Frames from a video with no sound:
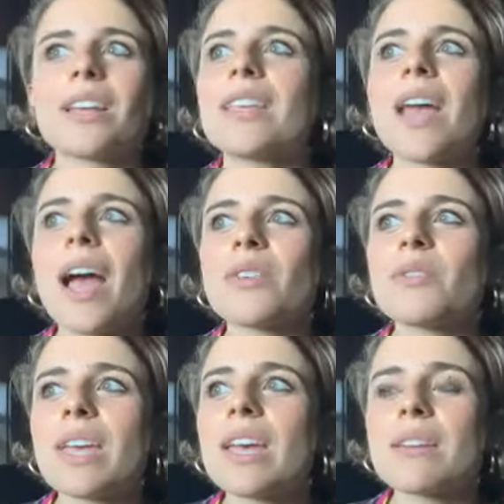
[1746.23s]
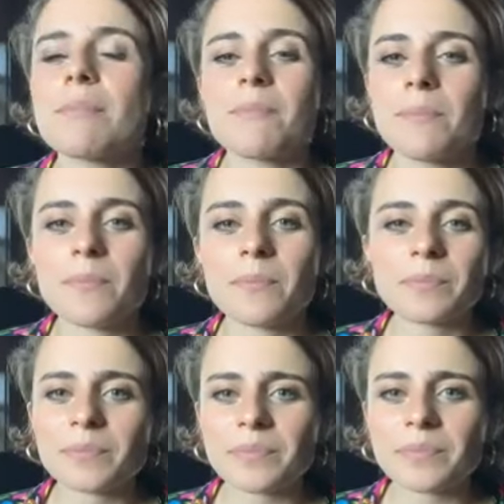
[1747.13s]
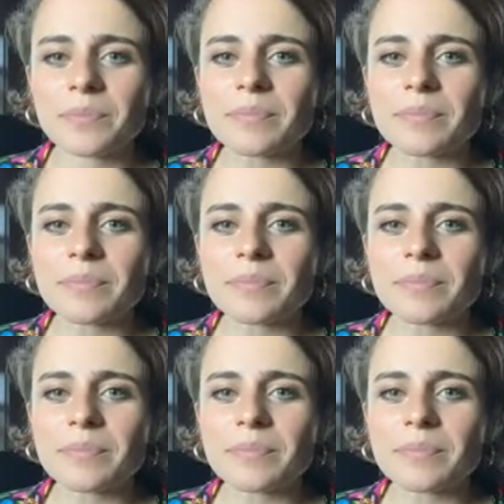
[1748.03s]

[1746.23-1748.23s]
Yeah, freshly sliced speck.